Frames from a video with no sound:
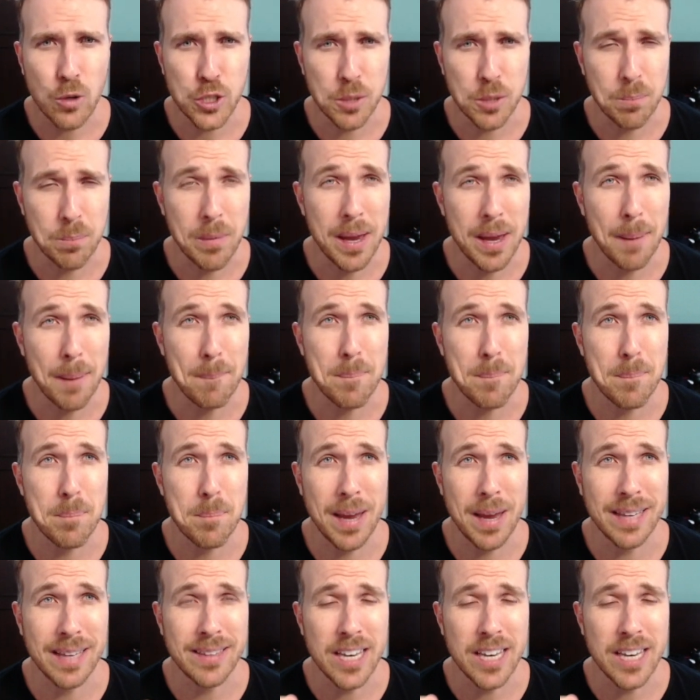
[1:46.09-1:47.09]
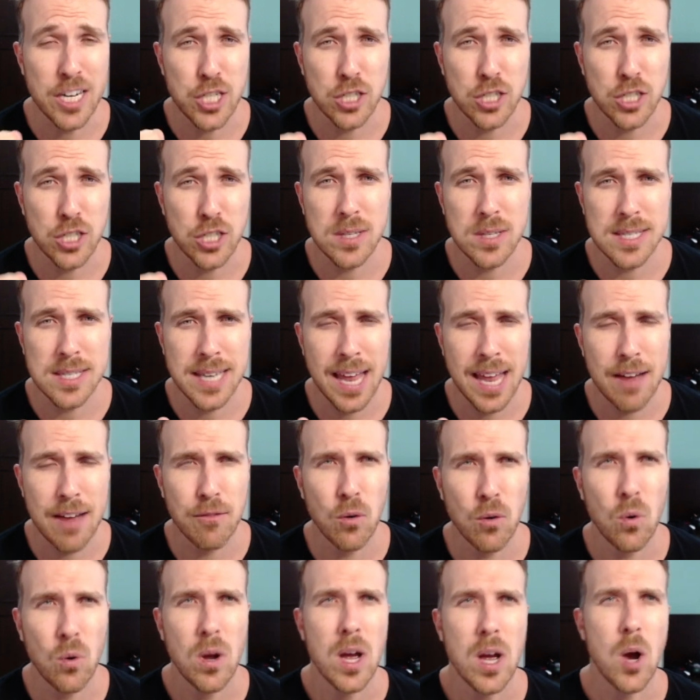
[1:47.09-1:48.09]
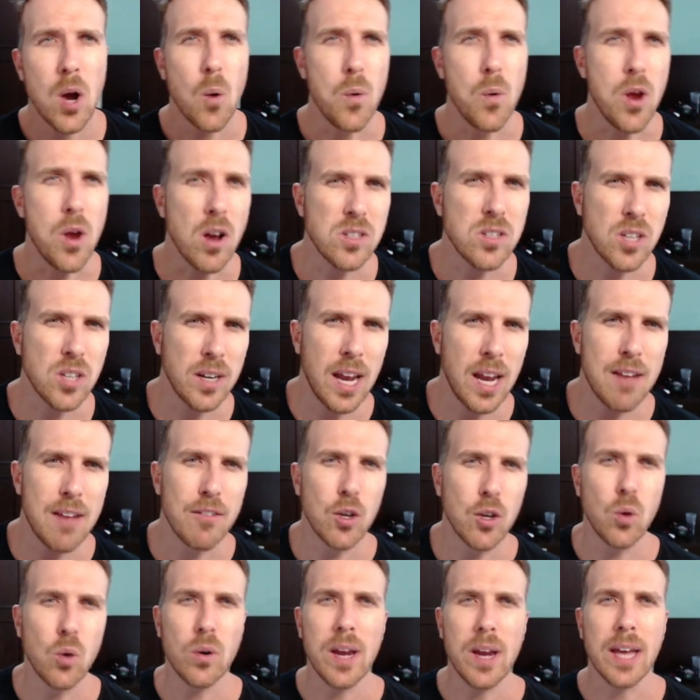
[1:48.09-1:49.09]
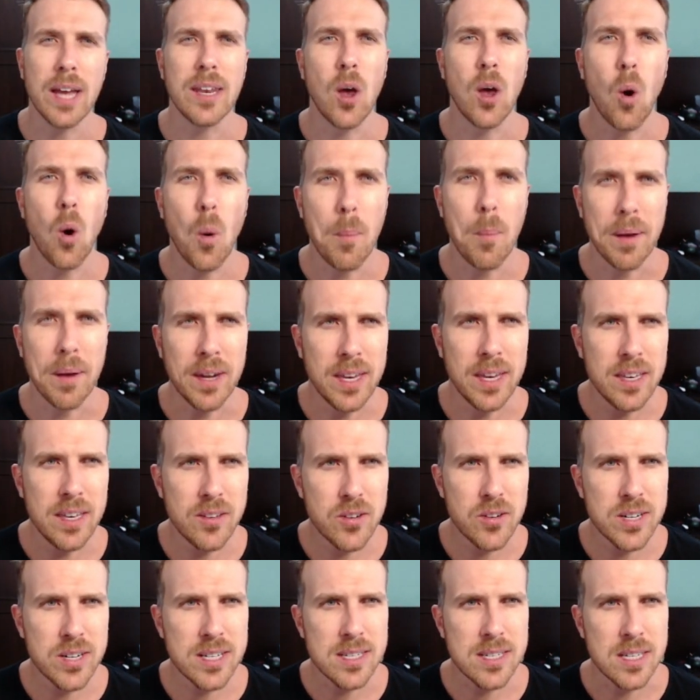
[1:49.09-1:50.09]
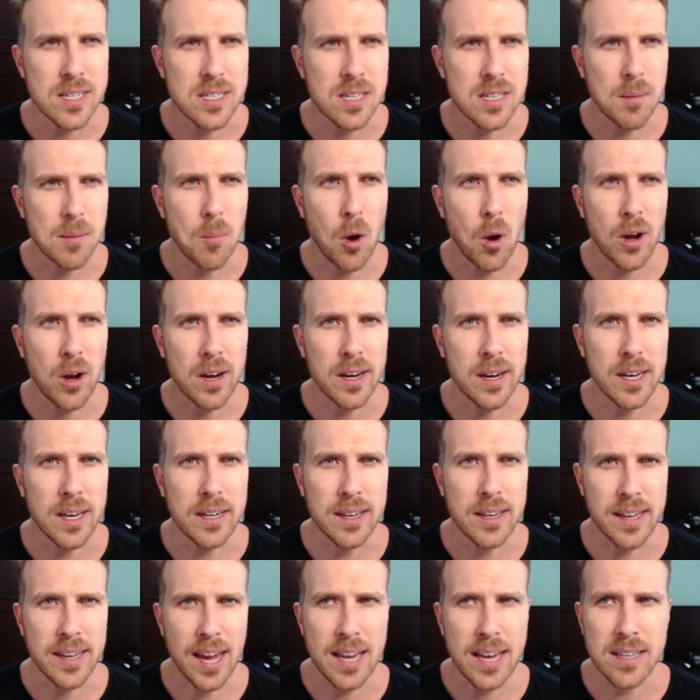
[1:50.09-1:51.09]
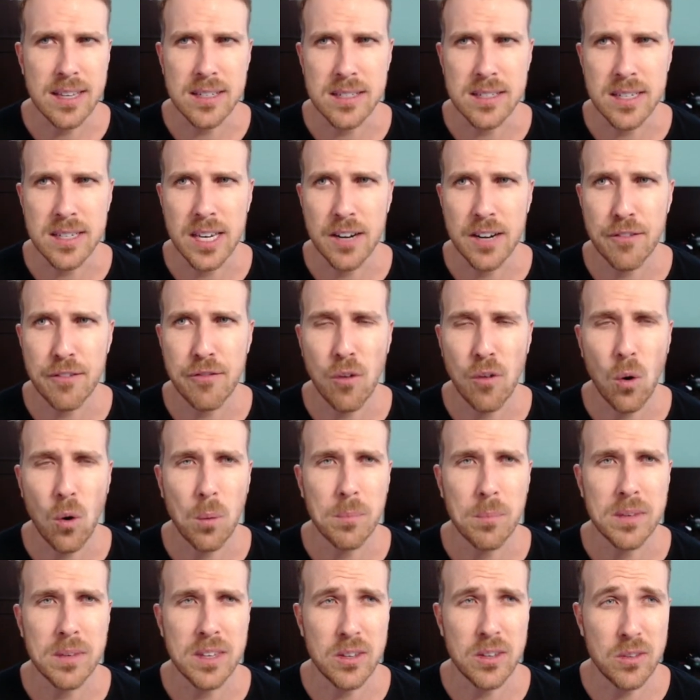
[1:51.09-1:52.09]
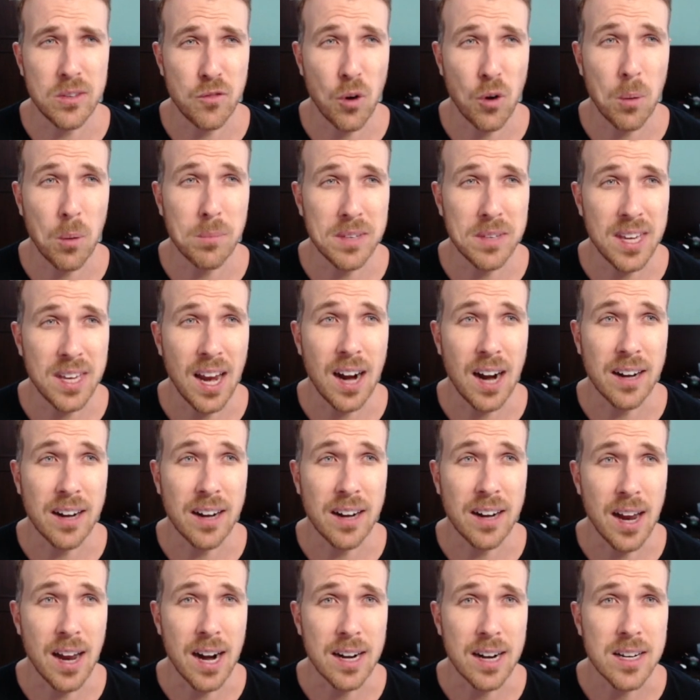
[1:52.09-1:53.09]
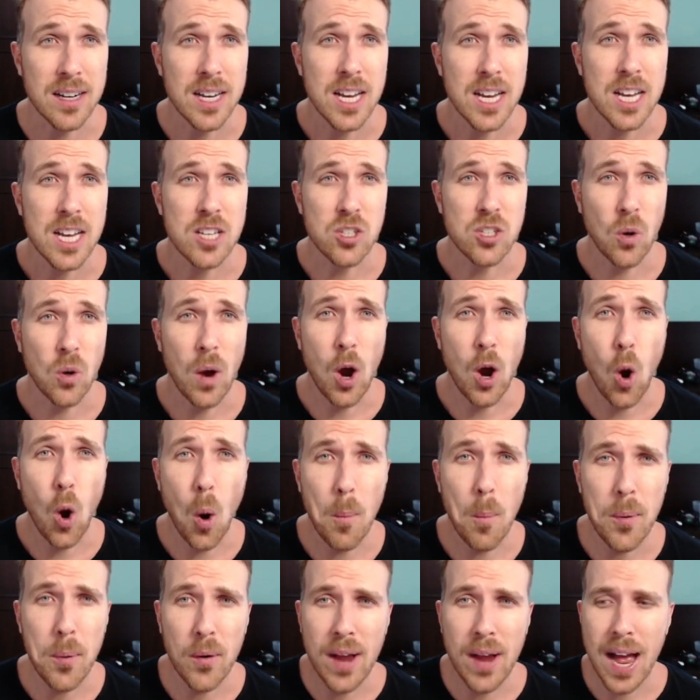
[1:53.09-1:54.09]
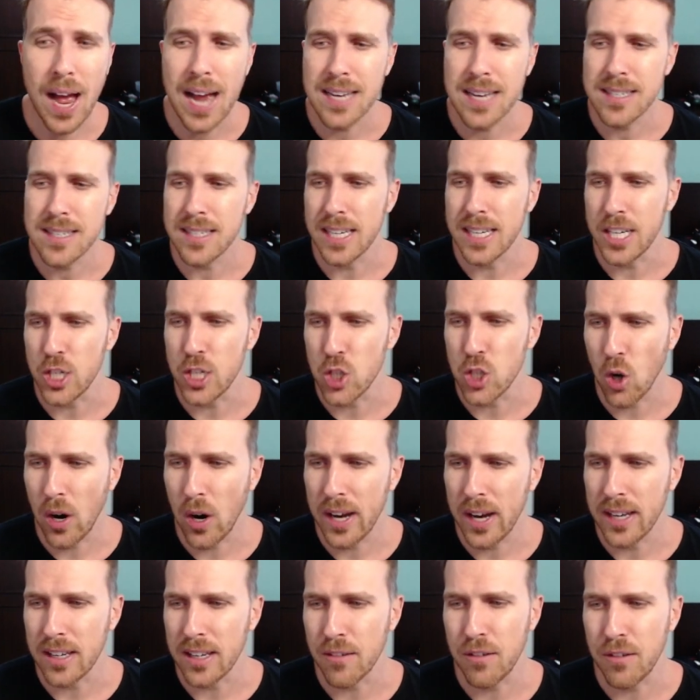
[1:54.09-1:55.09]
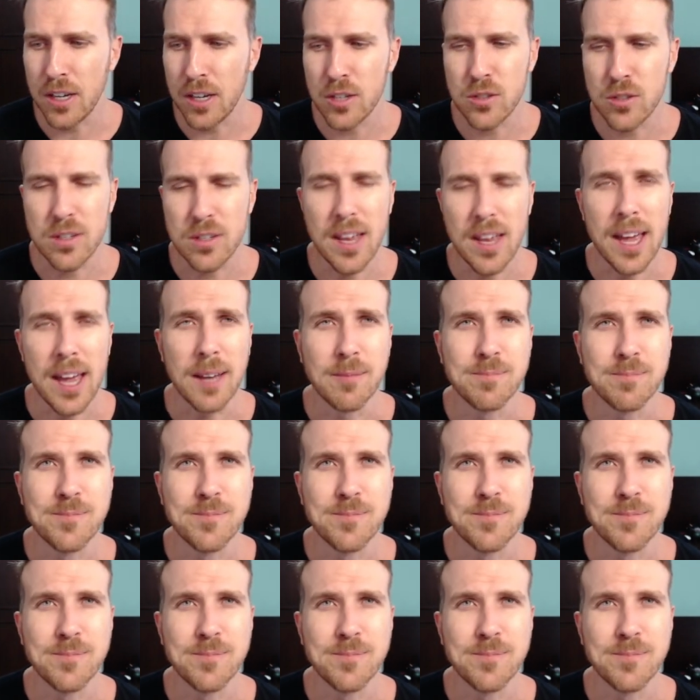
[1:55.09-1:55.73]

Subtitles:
We should pay attention to this level. We're also going to have a look at the open interest and some other indicators here from TRDR. So I hope you guys enjoy the video today.